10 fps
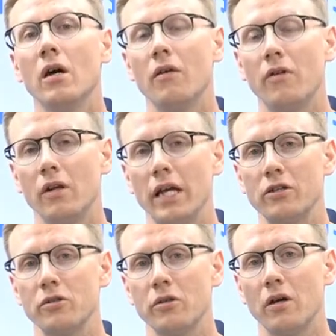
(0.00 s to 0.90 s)
of our
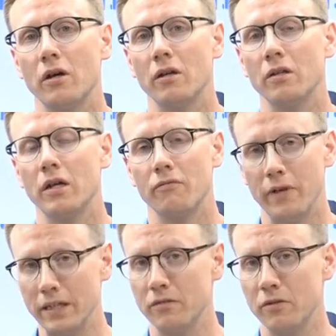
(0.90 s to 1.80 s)
lecture on
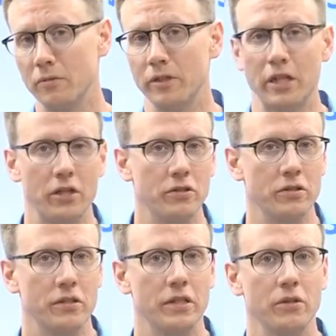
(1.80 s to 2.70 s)
effective communication
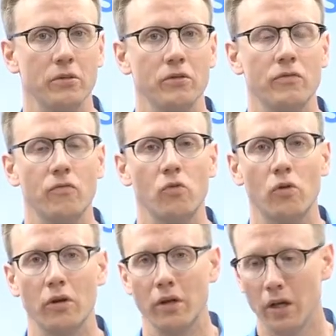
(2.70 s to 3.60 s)
skills
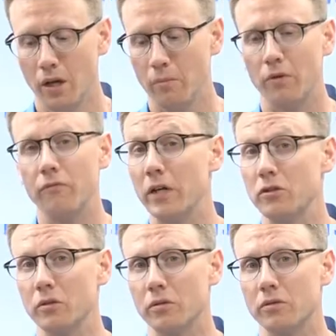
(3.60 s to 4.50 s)
for
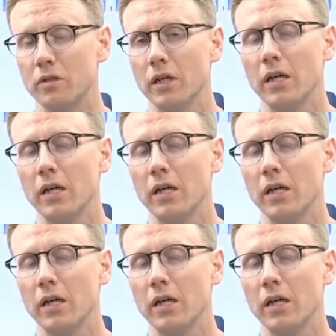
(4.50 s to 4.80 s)
professionals.